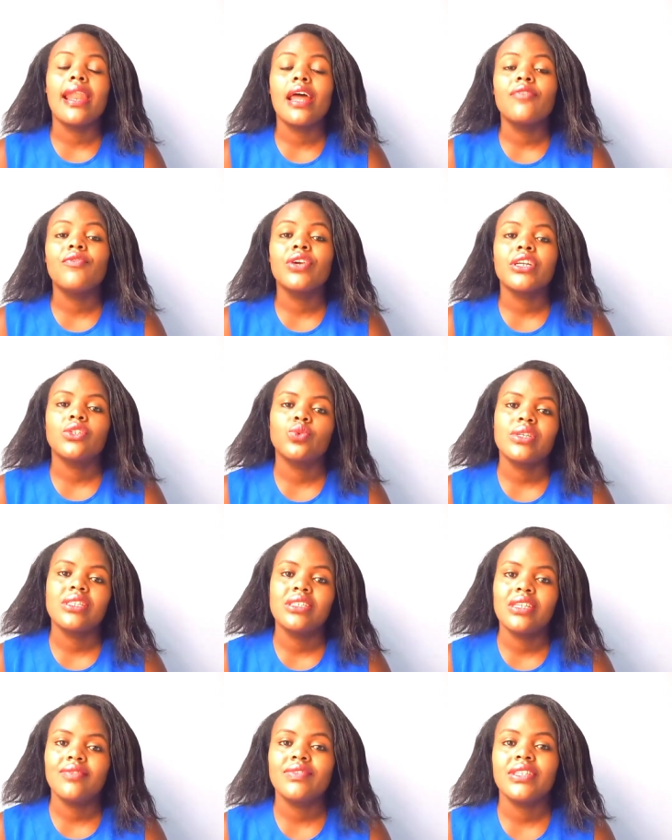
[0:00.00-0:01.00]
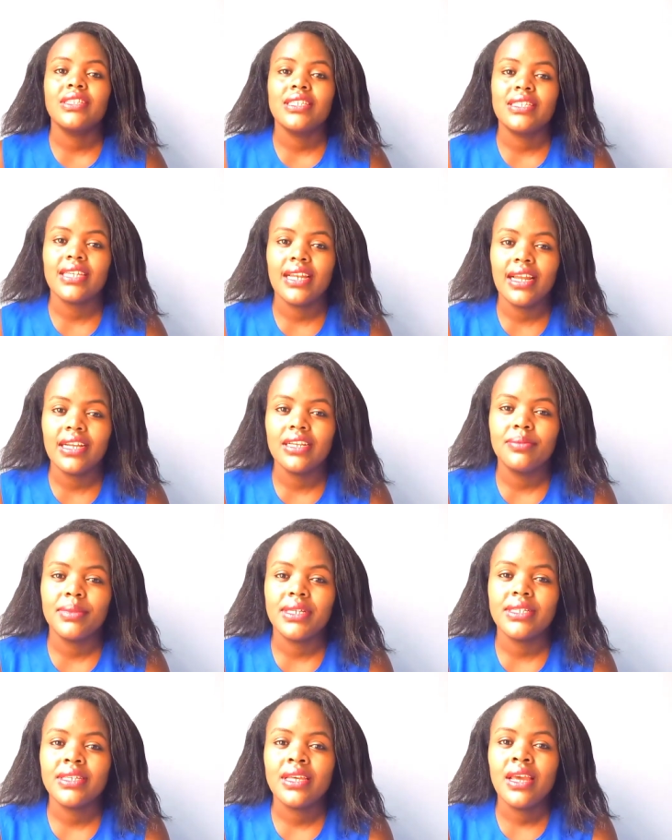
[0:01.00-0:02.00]
an advocate who has drafted the sale
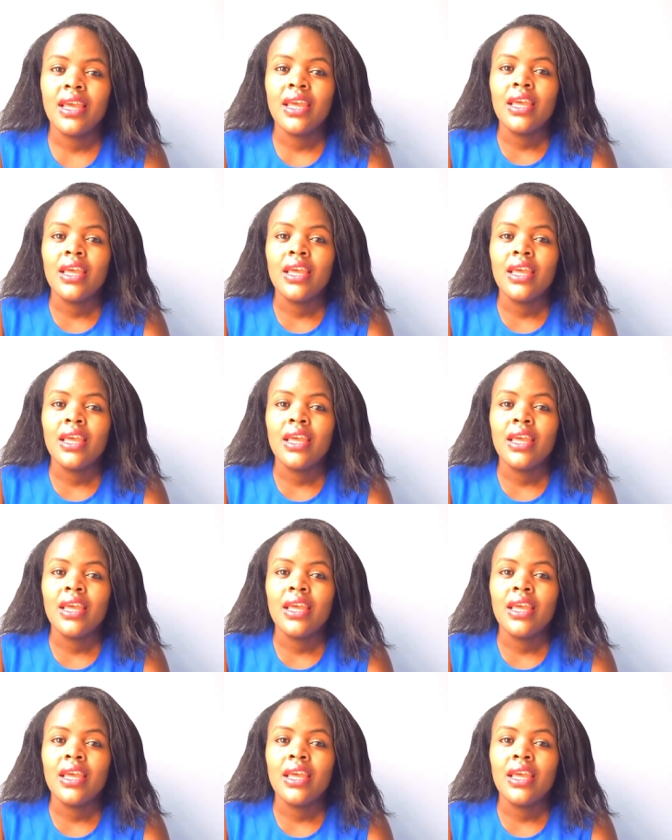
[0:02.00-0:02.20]
agreement.